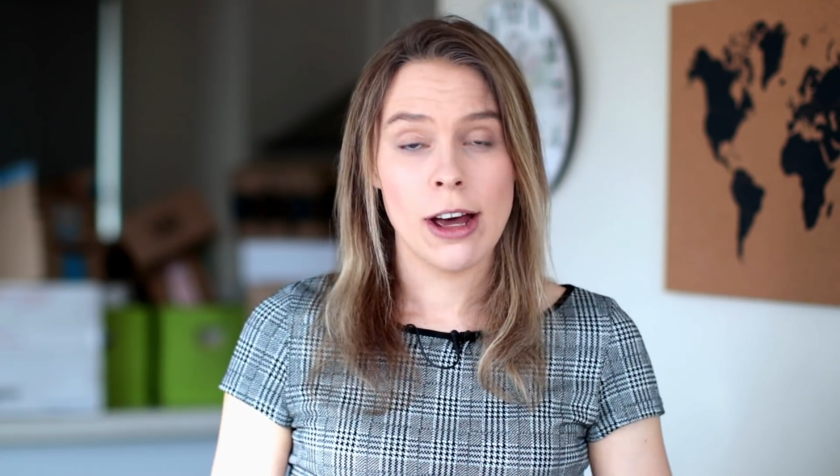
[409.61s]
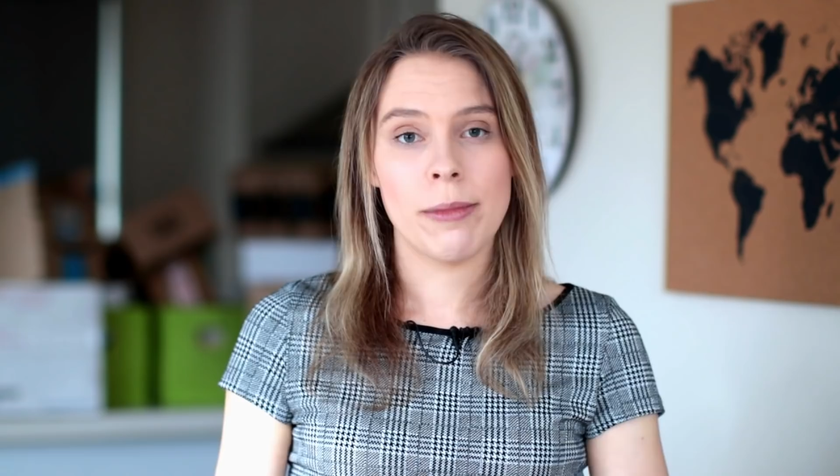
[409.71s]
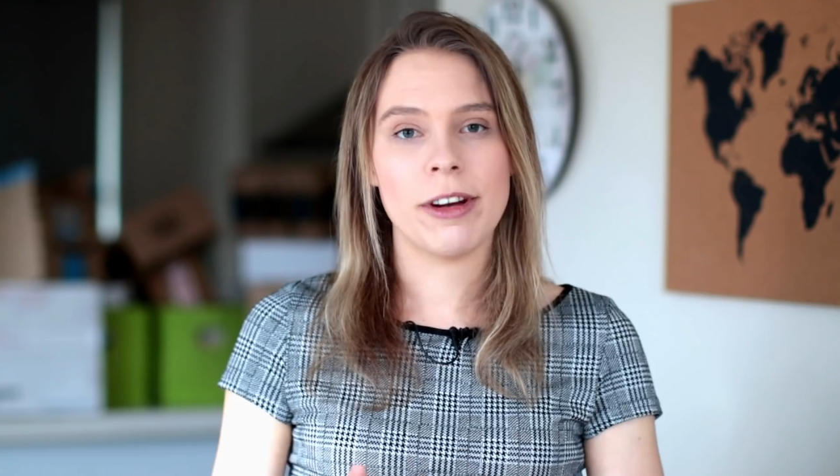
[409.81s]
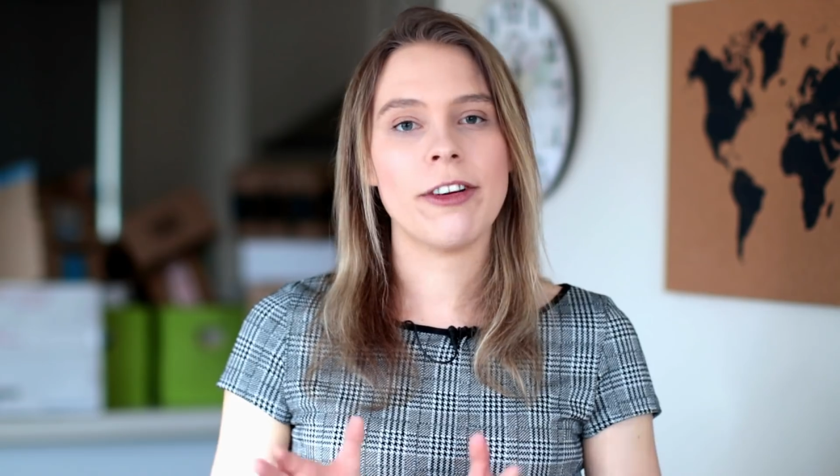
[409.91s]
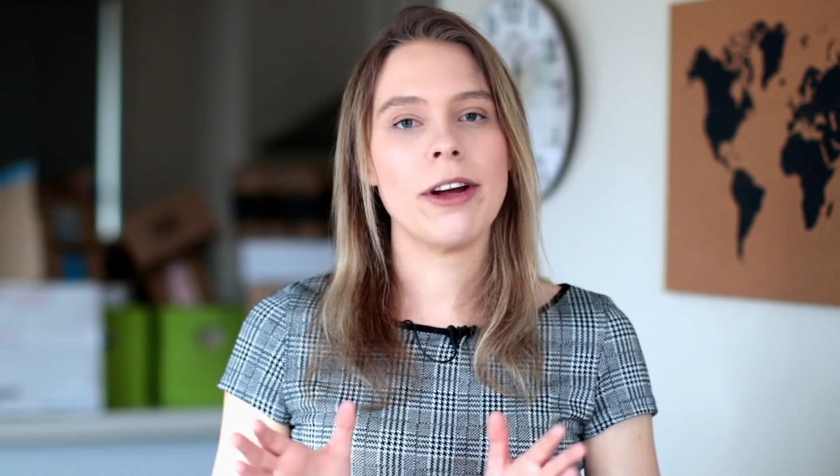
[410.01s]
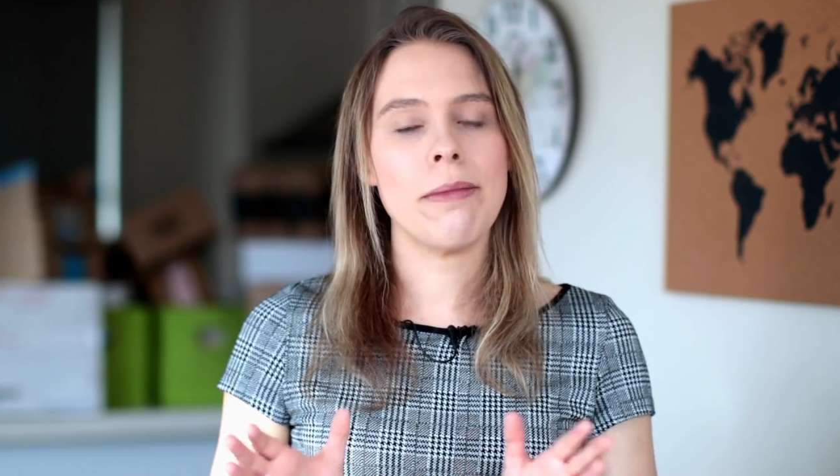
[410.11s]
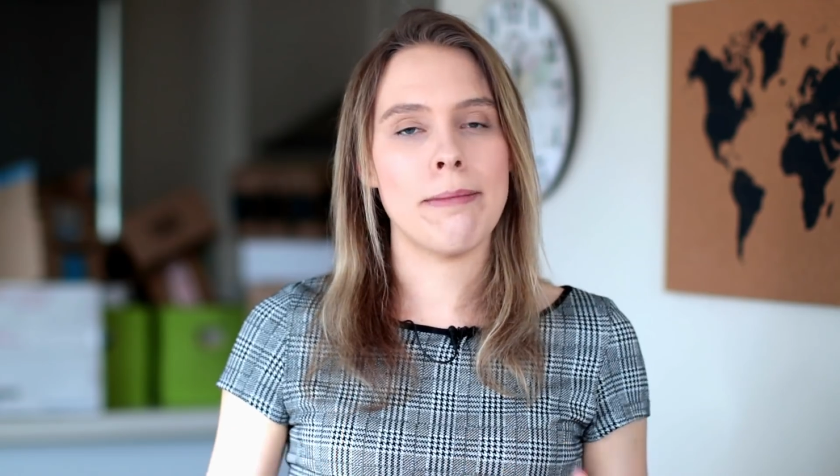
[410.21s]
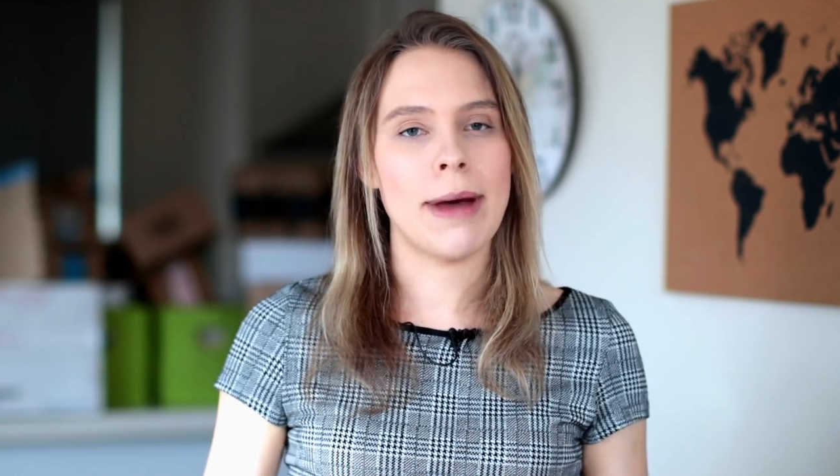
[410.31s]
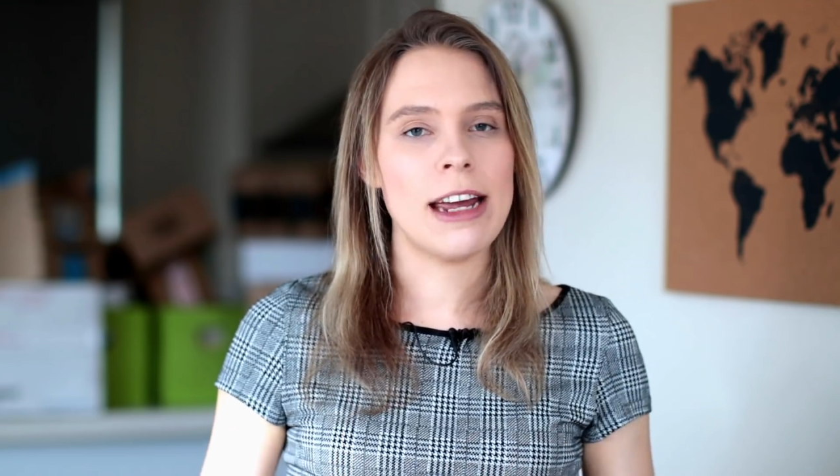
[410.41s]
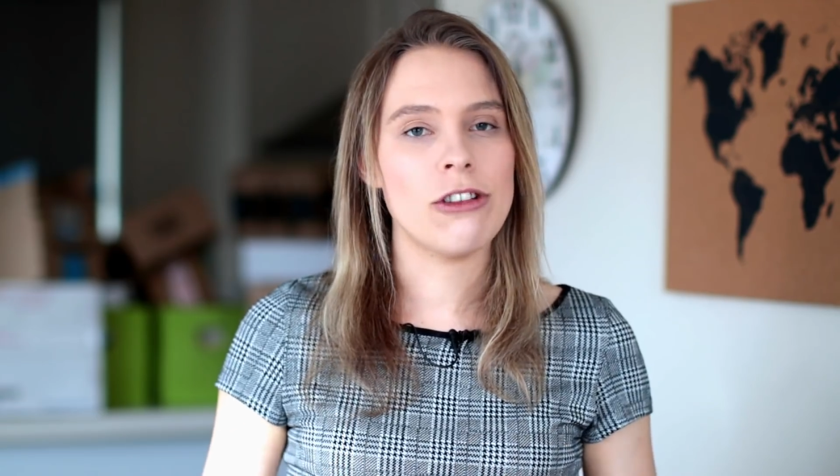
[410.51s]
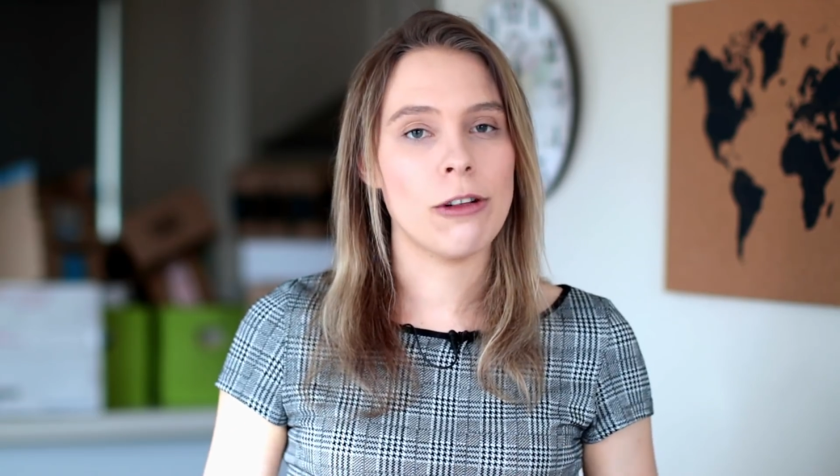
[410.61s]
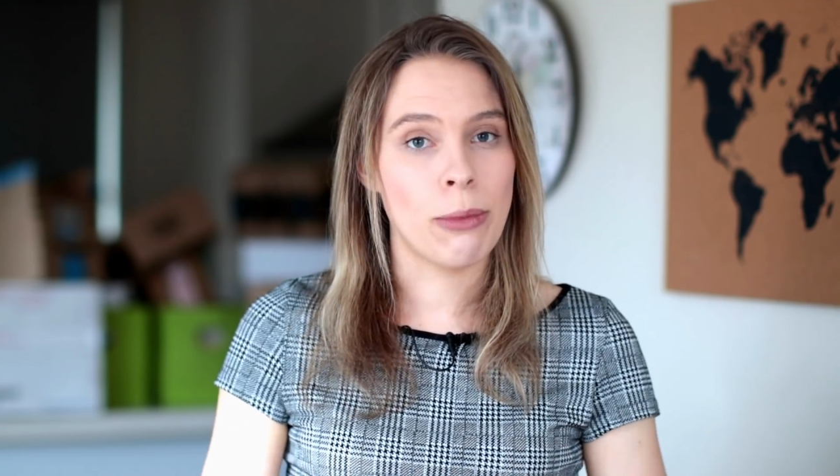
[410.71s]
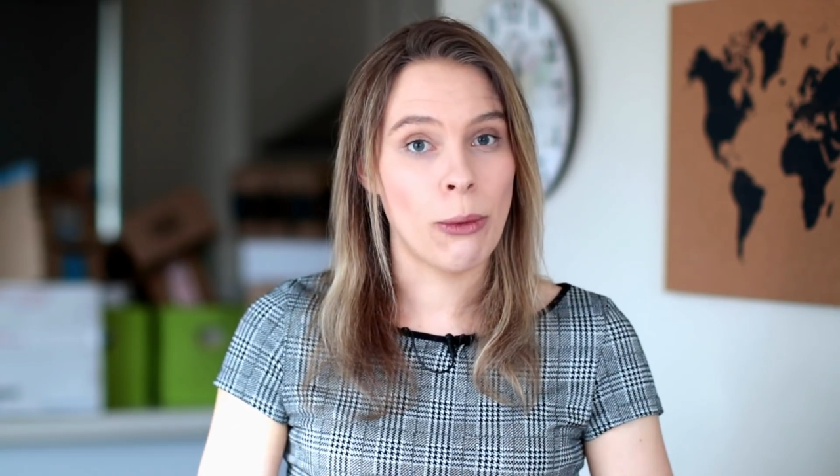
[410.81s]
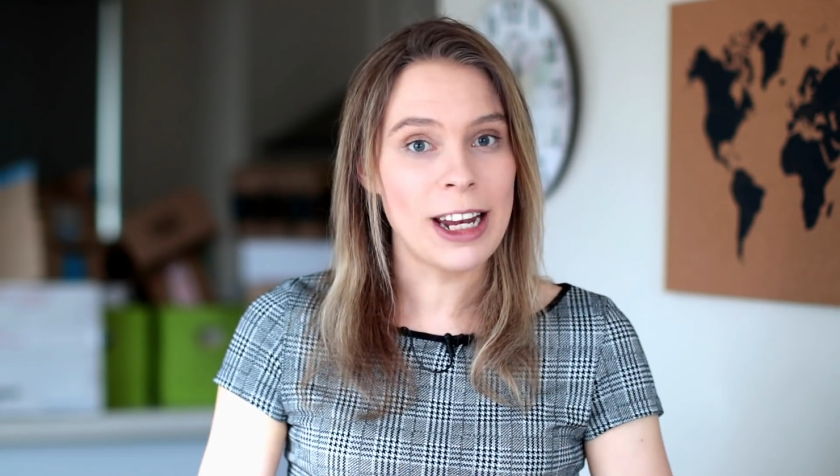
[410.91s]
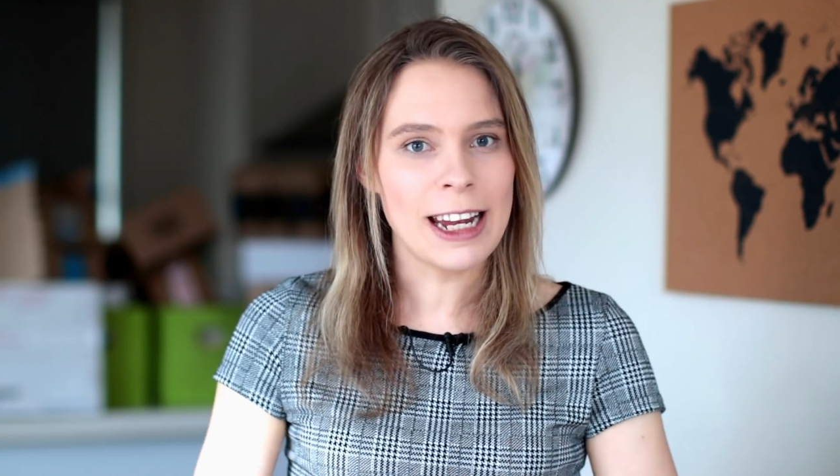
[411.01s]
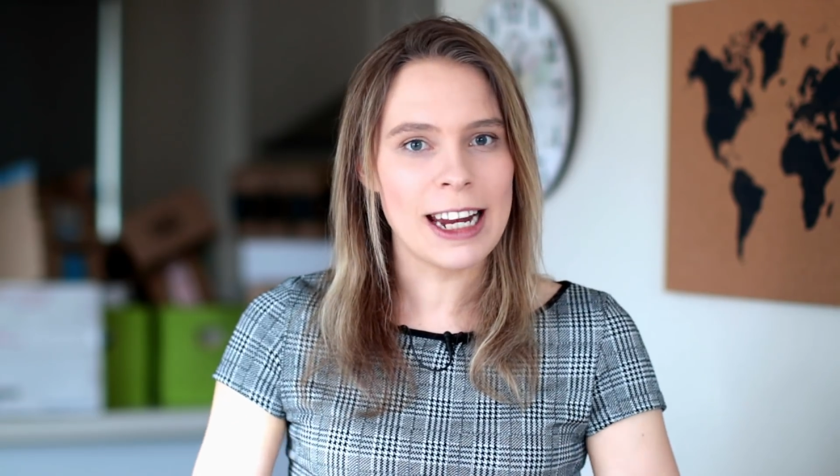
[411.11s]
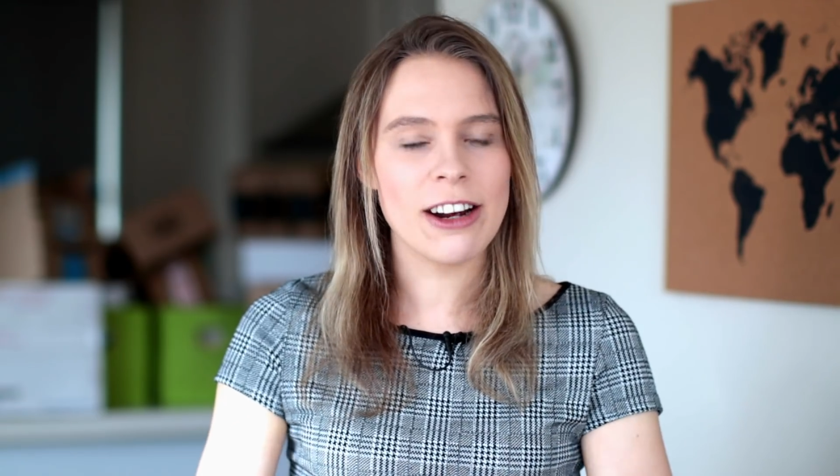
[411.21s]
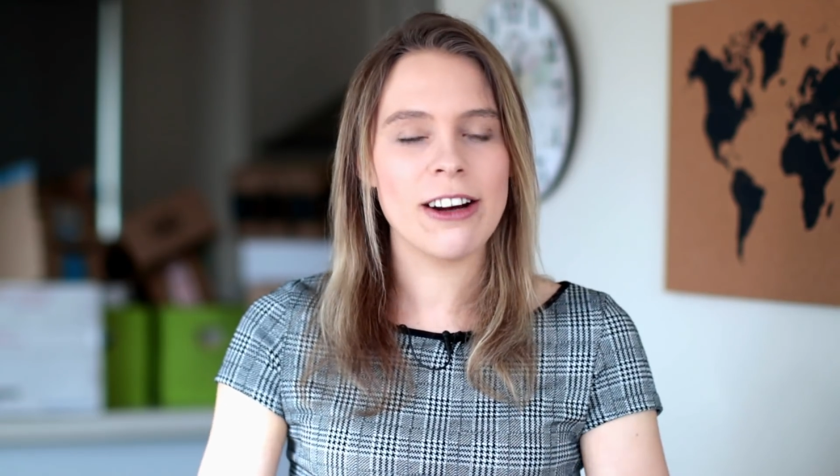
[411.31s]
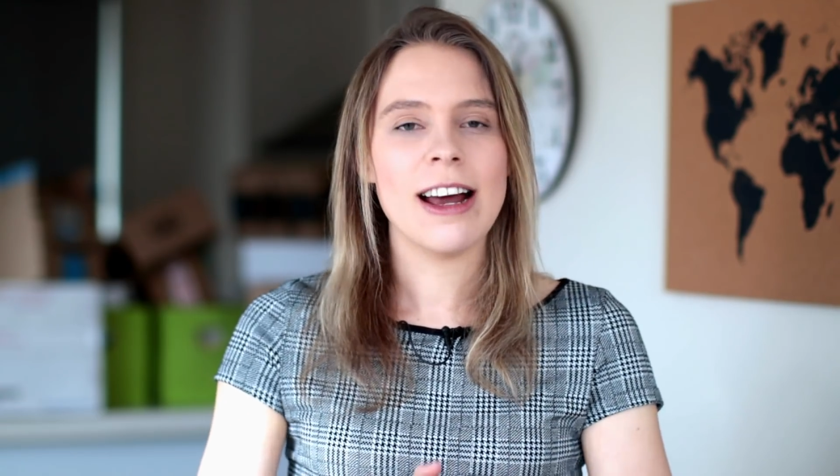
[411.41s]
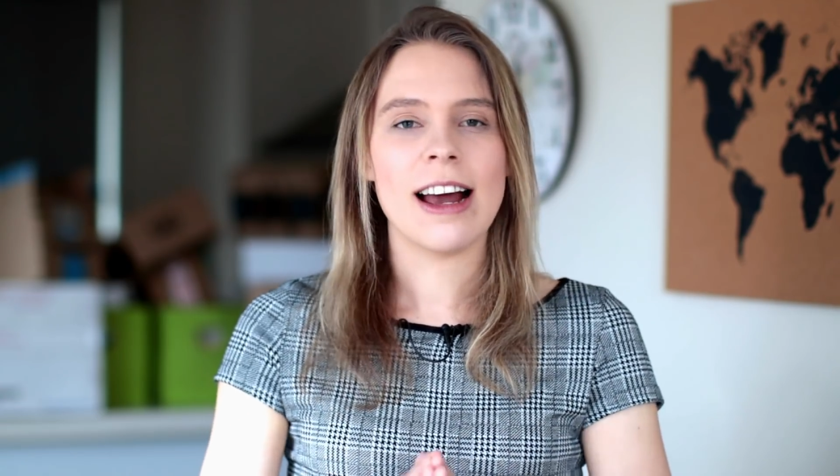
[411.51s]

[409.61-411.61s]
but a very major point here